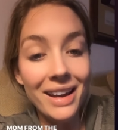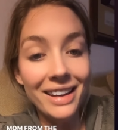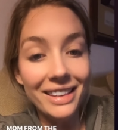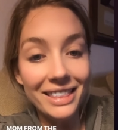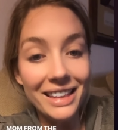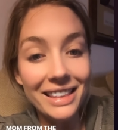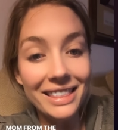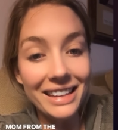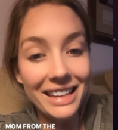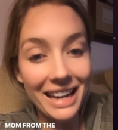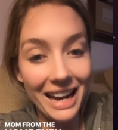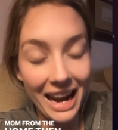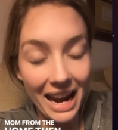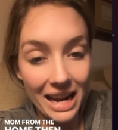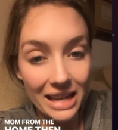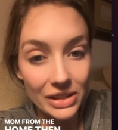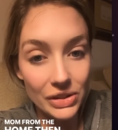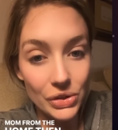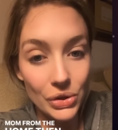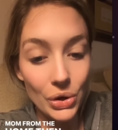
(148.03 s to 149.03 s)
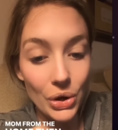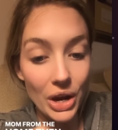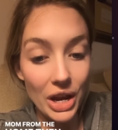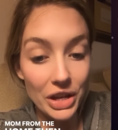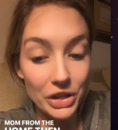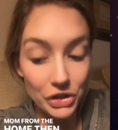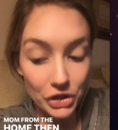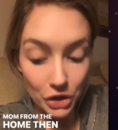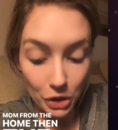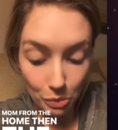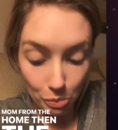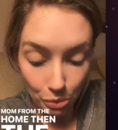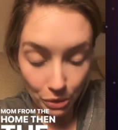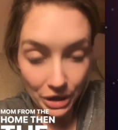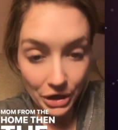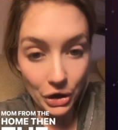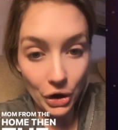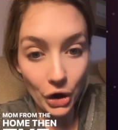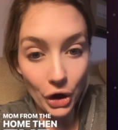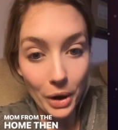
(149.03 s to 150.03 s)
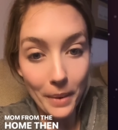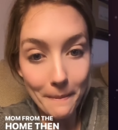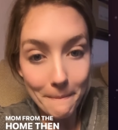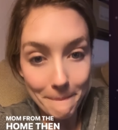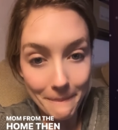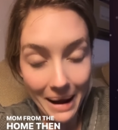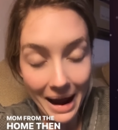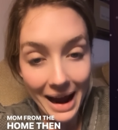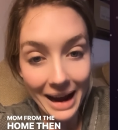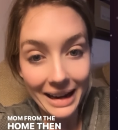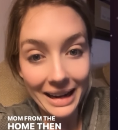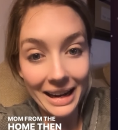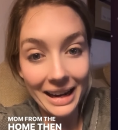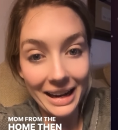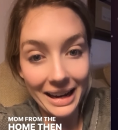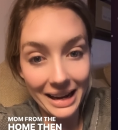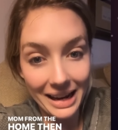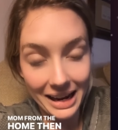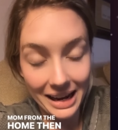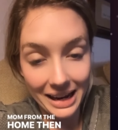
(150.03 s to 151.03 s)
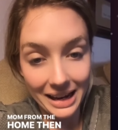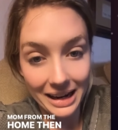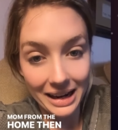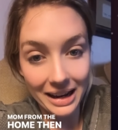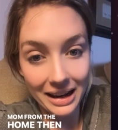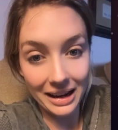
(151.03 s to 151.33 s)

then the answer is to bring her back in.